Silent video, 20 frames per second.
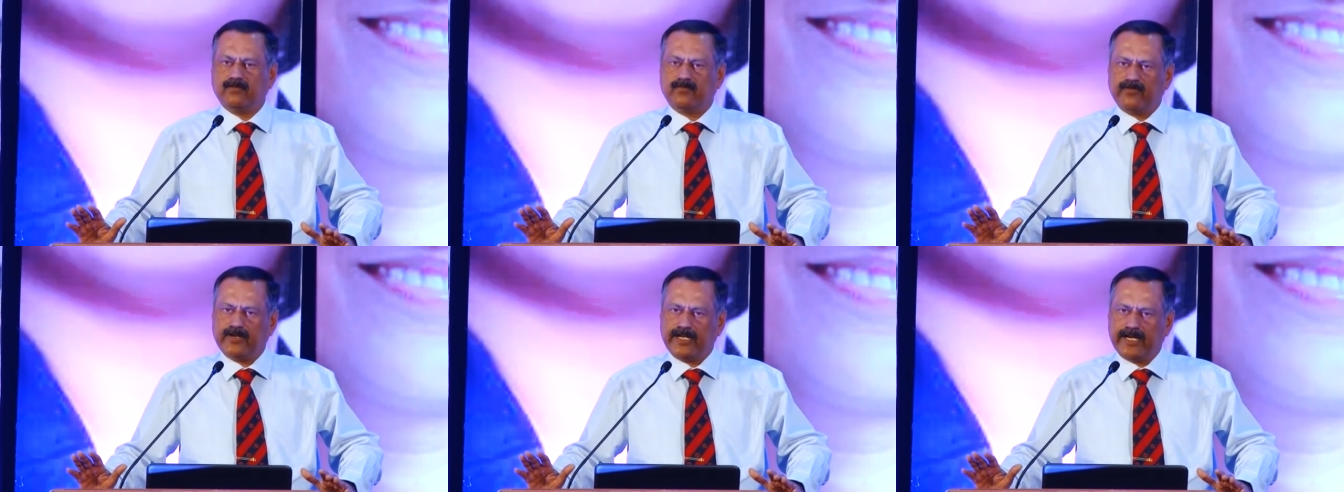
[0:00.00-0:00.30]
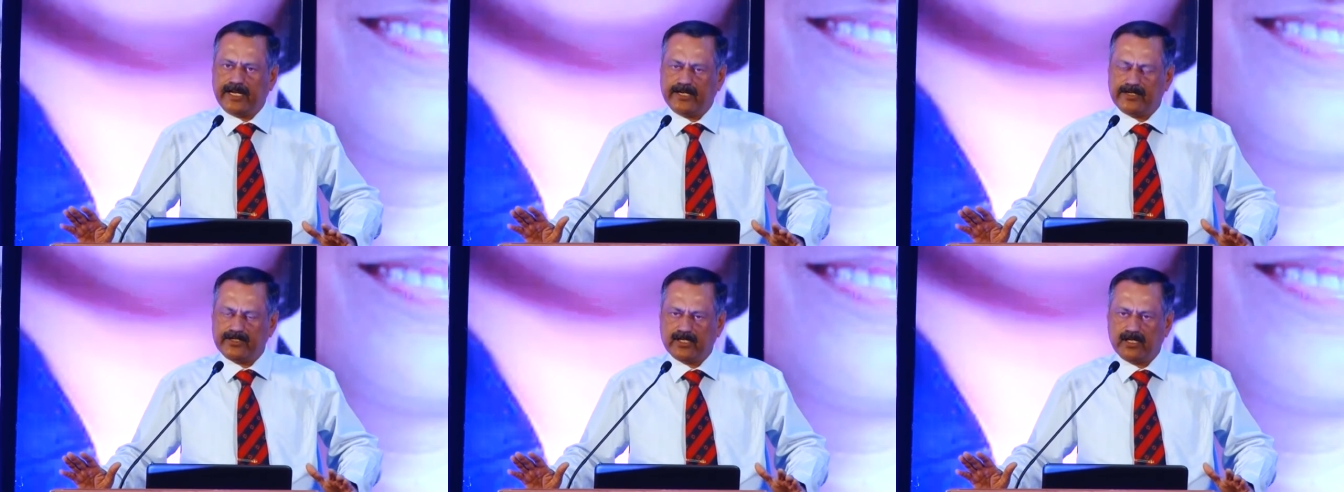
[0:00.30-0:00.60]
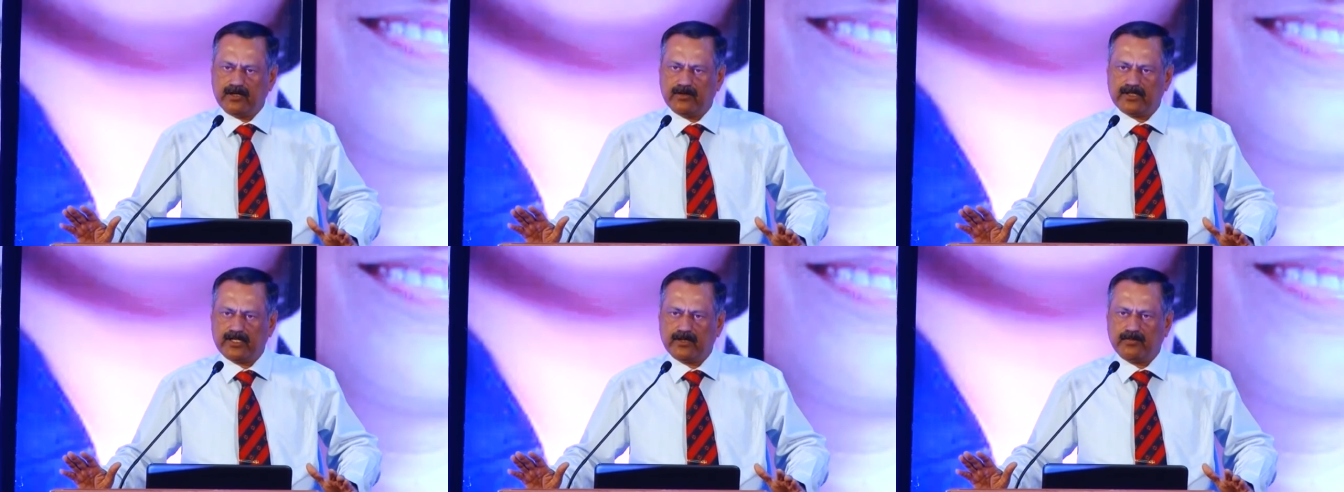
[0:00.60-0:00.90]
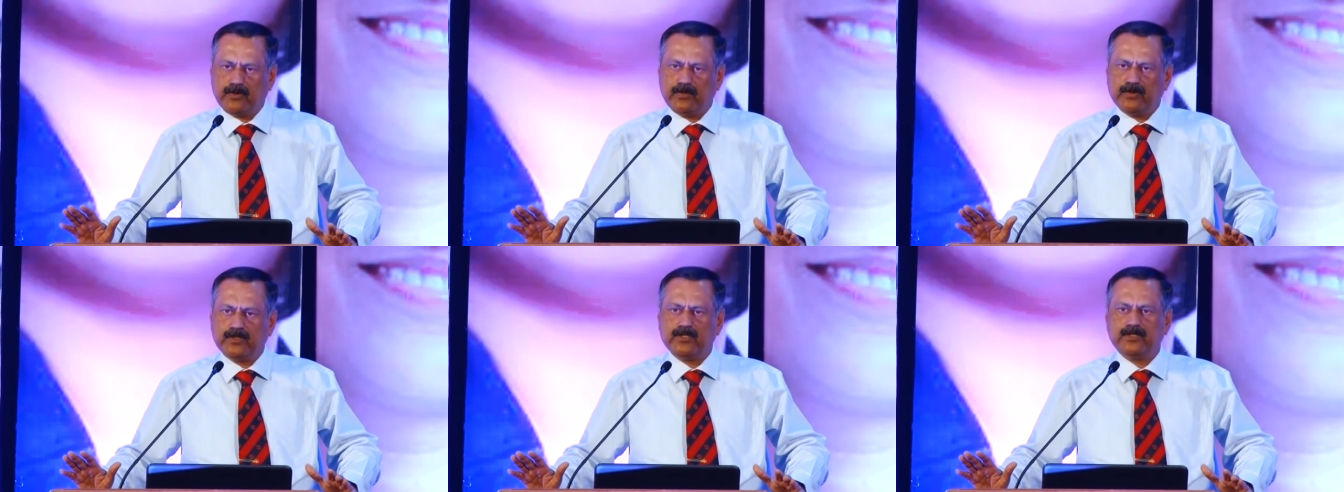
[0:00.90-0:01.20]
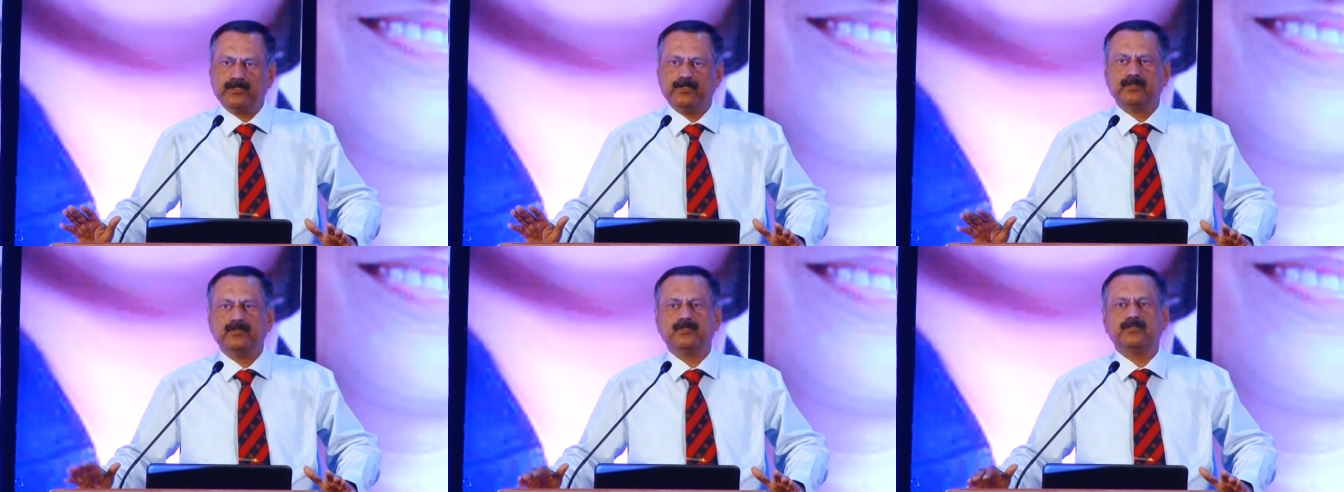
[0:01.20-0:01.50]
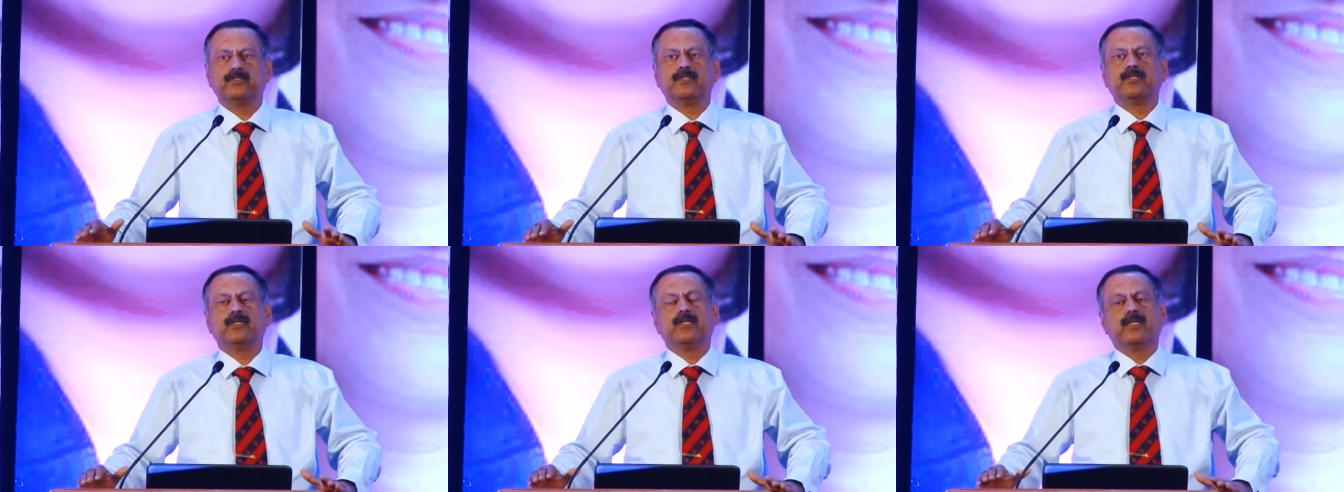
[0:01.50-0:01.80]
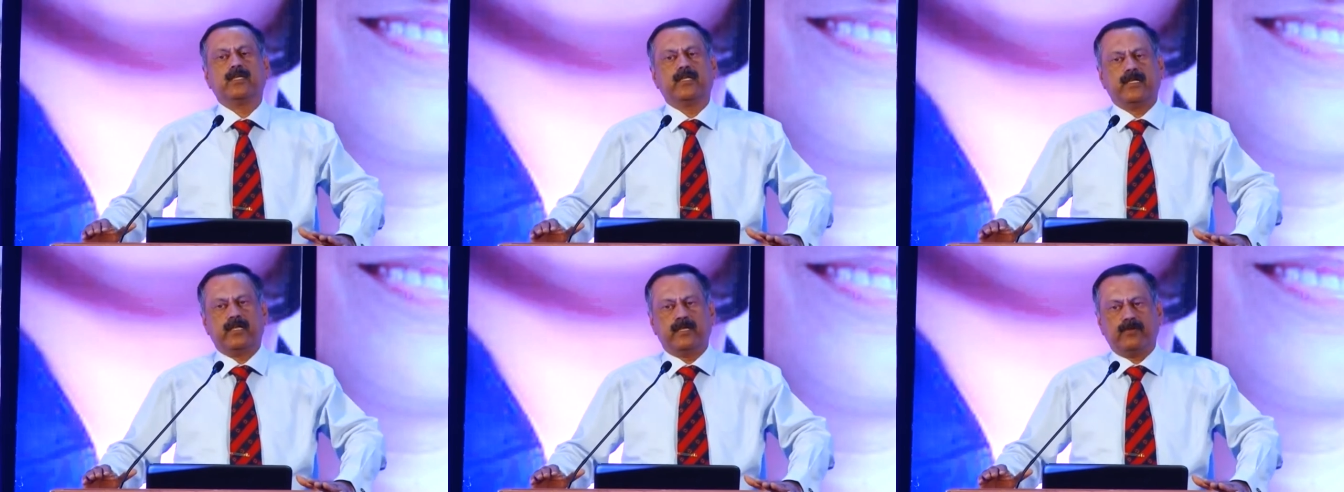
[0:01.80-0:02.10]
financial support
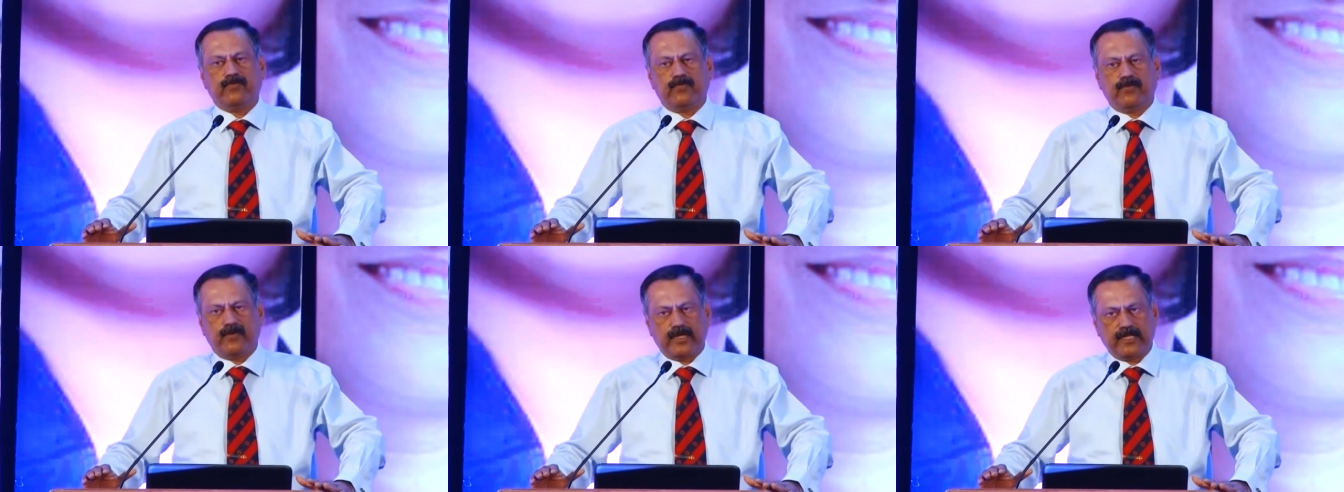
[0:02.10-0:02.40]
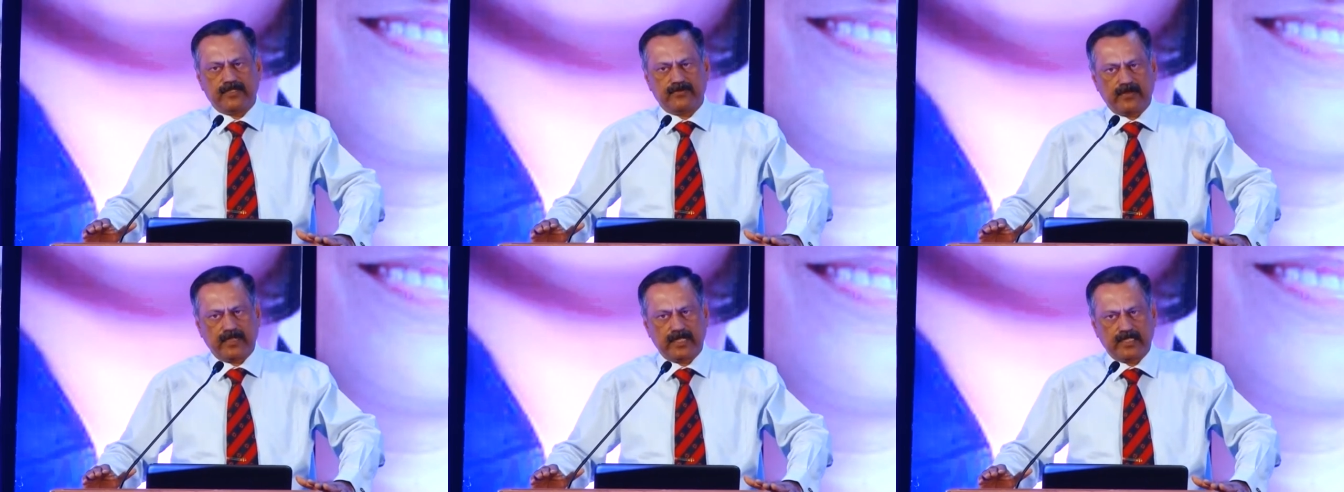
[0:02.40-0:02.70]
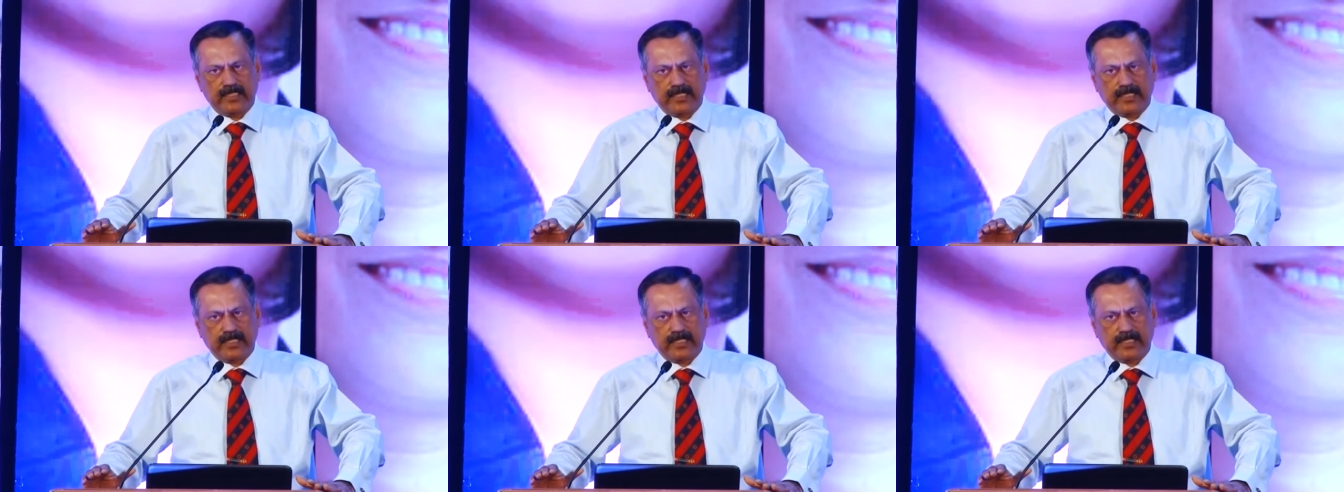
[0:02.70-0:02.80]
for as far